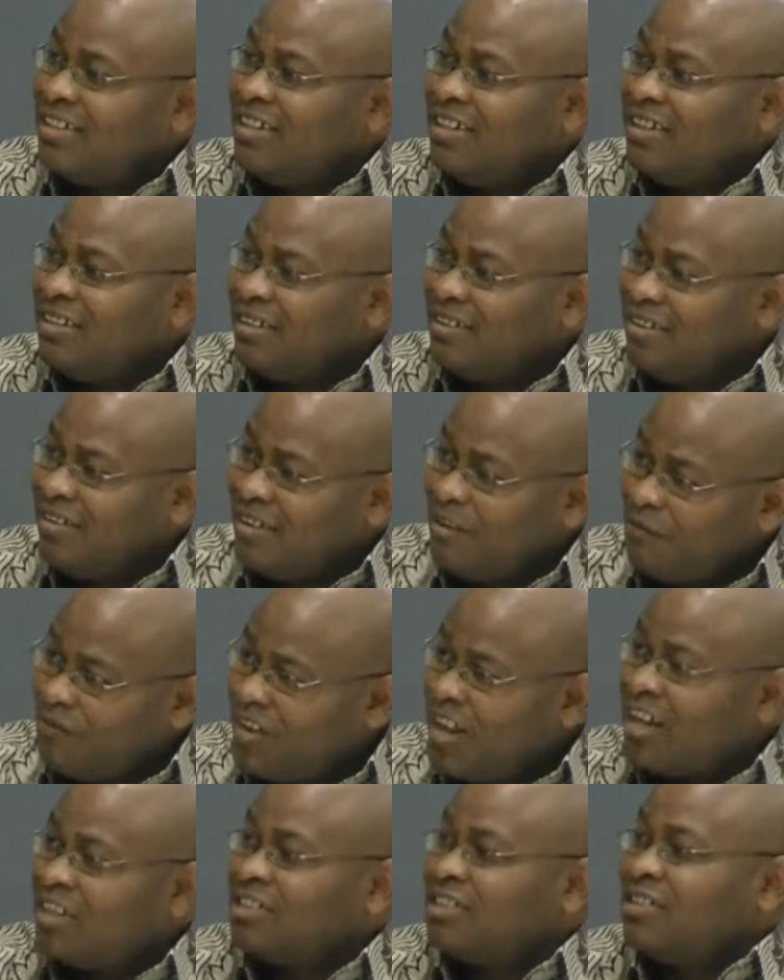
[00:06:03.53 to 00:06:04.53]
the
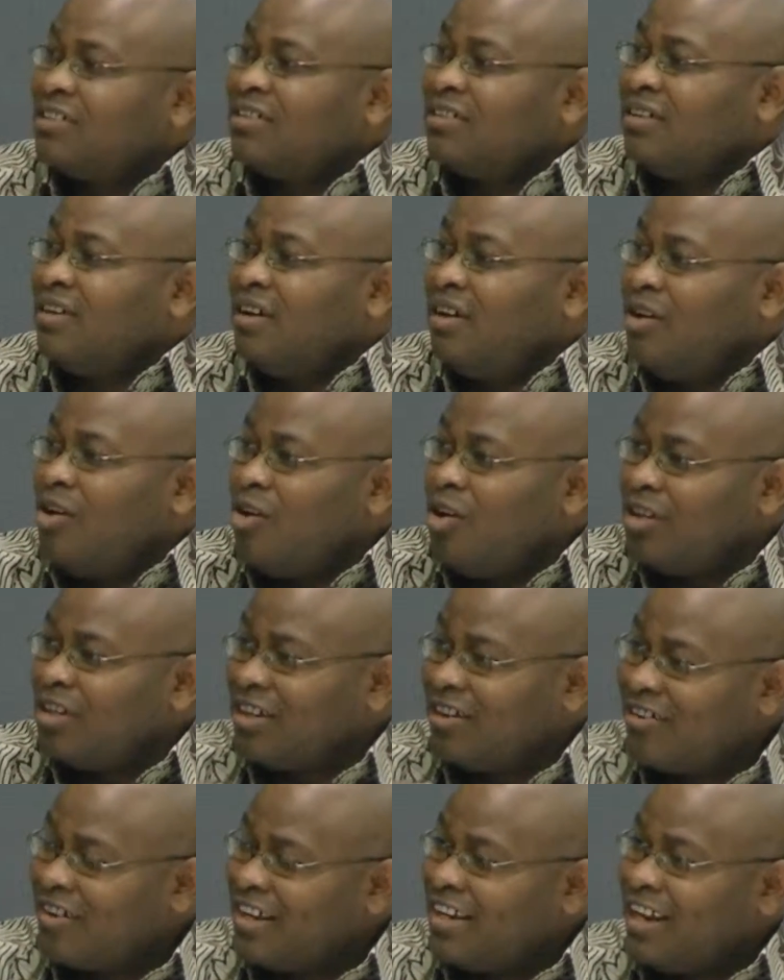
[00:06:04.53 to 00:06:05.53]
reflection on
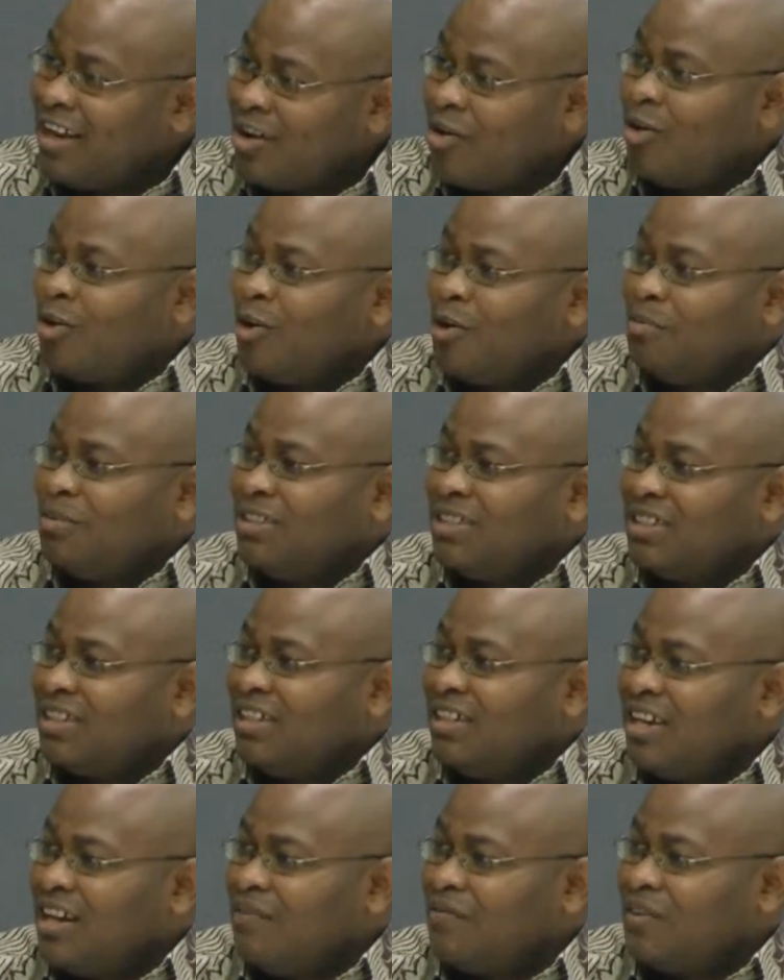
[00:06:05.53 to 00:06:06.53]
green economies
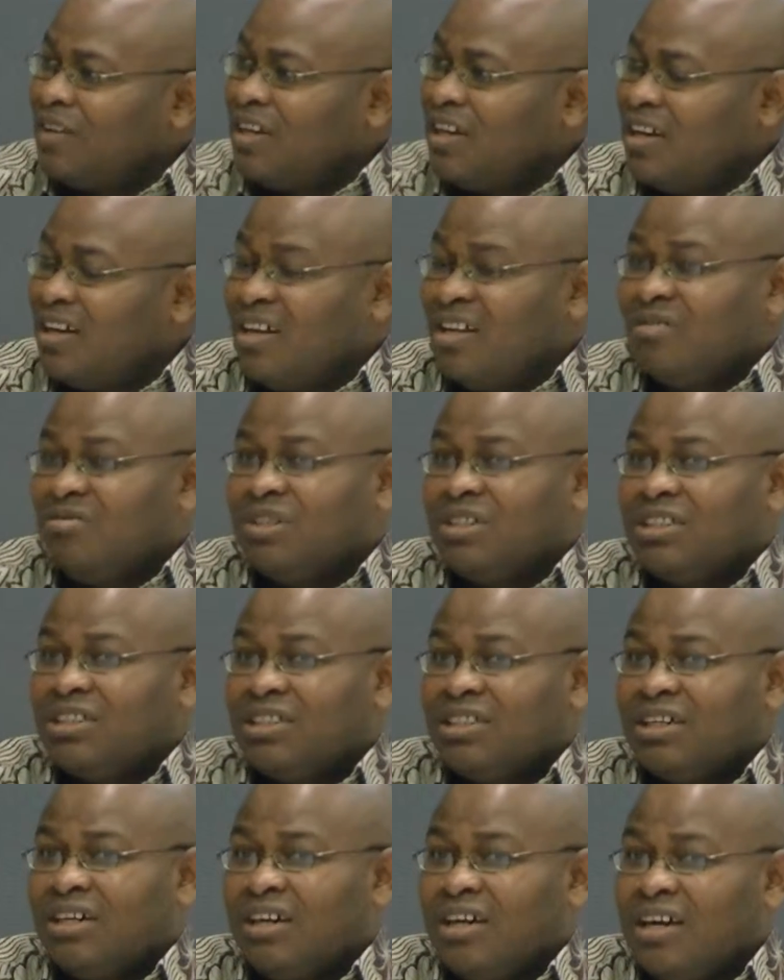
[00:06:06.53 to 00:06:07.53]
in Africa, and
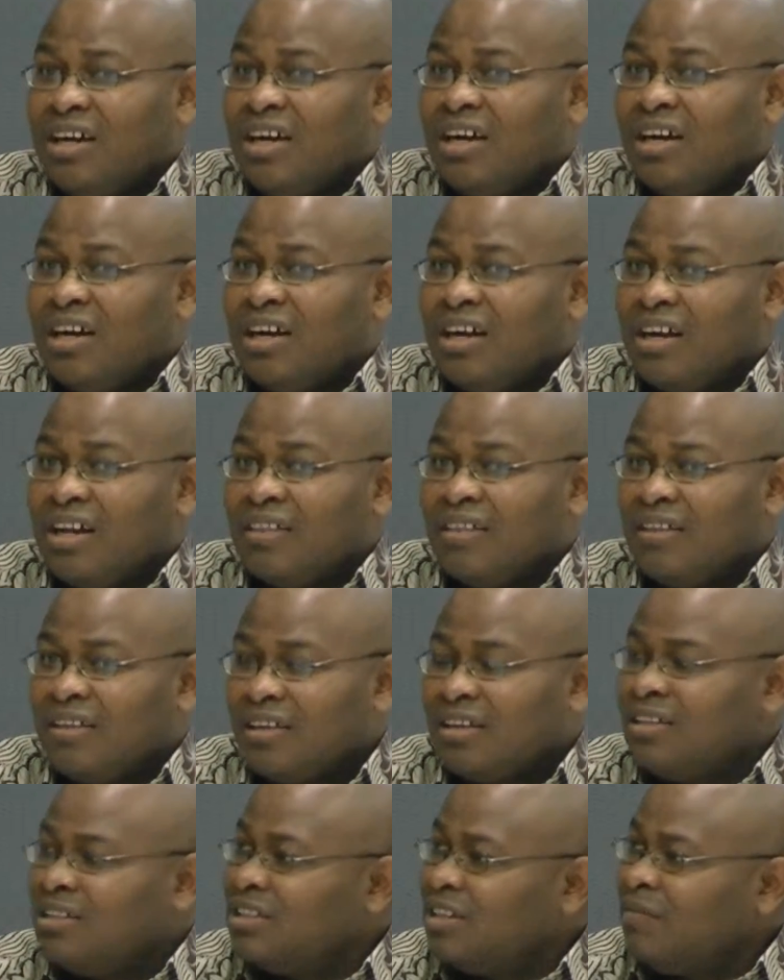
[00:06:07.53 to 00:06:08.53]
which I
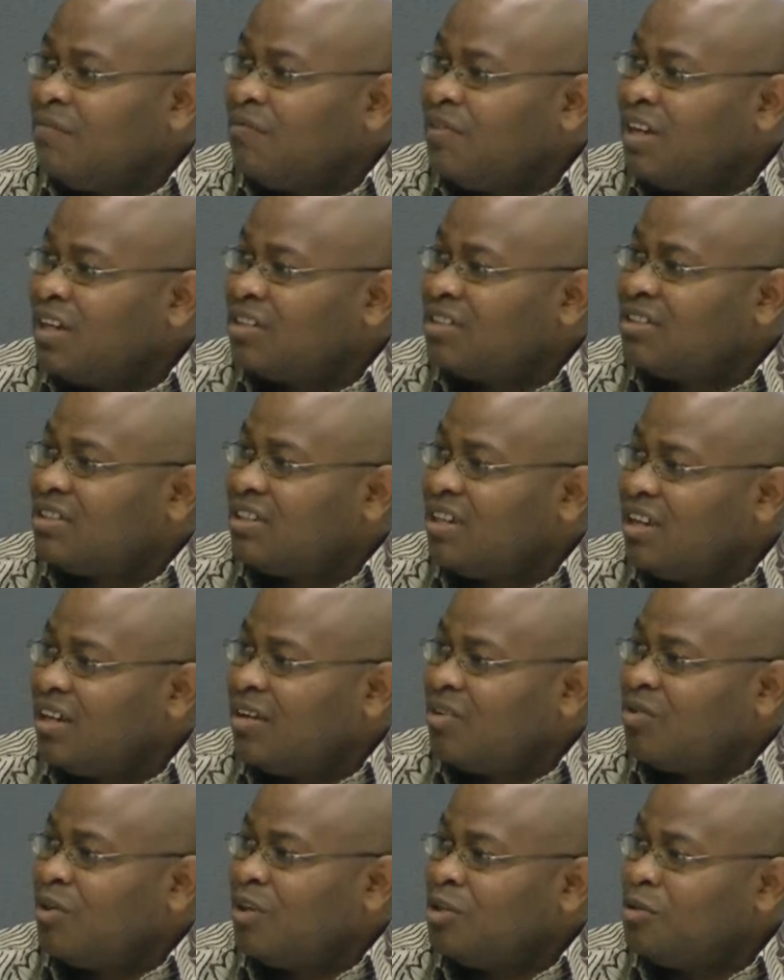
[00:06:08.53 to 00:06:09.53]
think is in fact
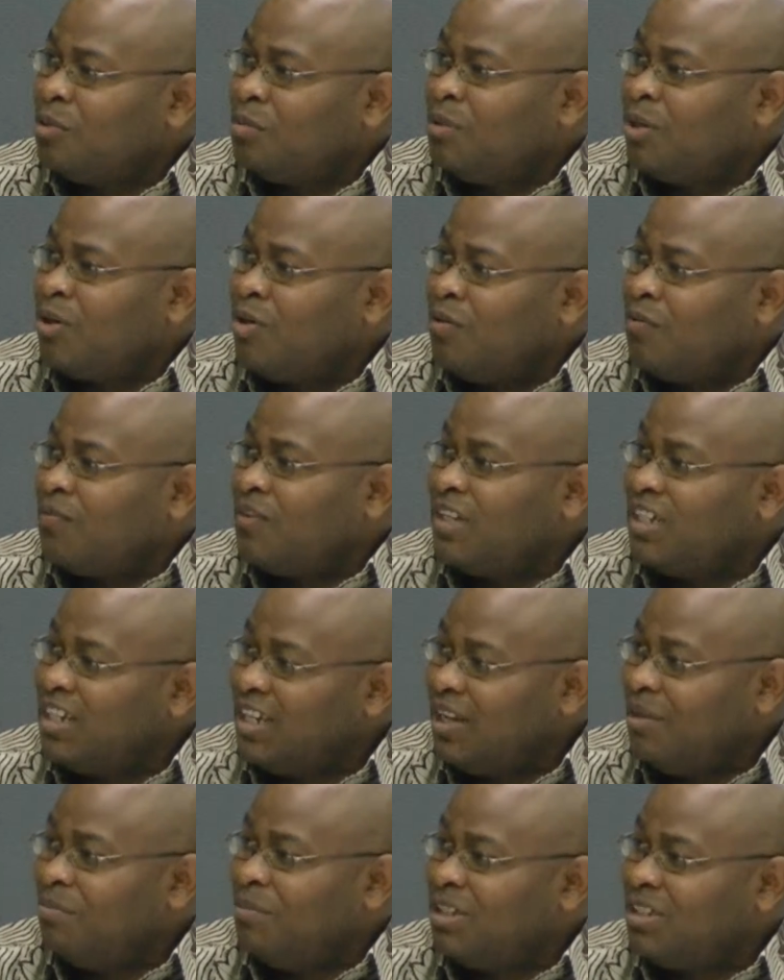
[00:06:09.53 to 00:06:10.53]
going to be
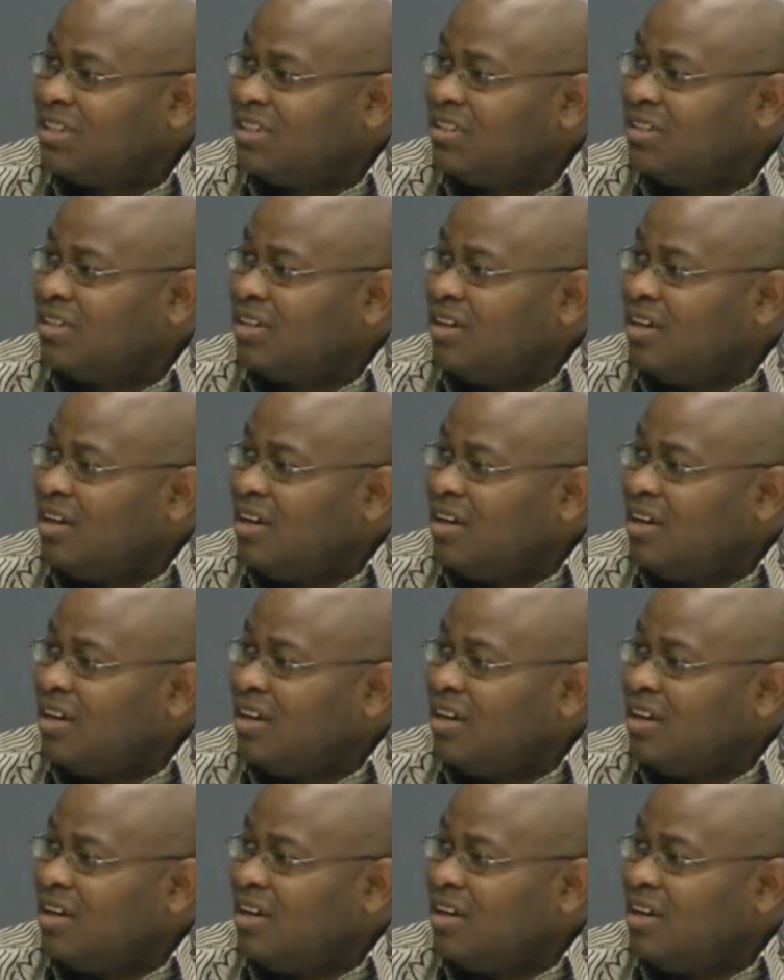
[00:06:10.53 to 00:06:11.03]
convening a meeting